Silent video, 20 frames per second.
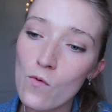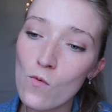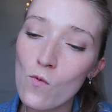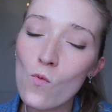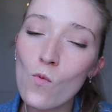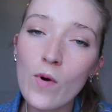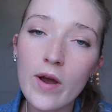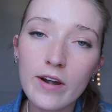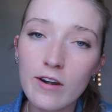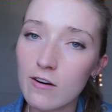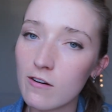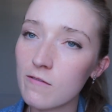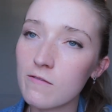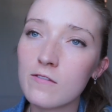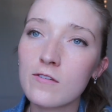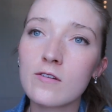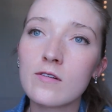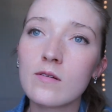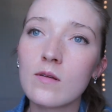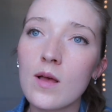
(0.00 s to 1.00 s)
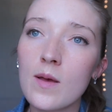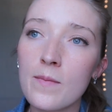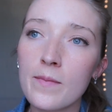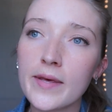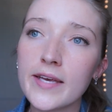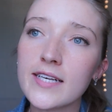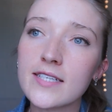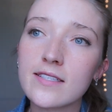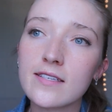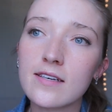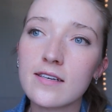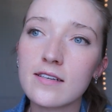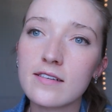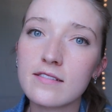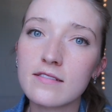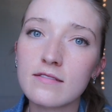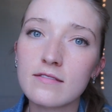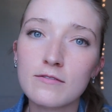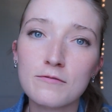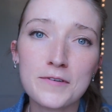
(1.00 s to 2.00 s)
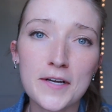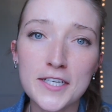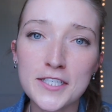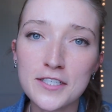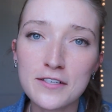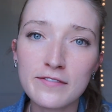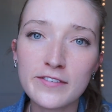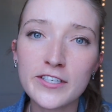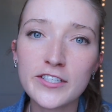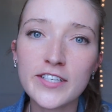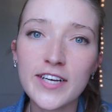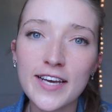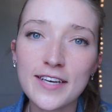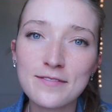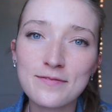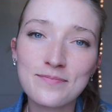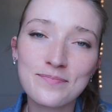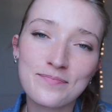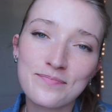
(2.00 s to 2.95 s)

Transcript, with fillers: wonderful, amazing rest of your day.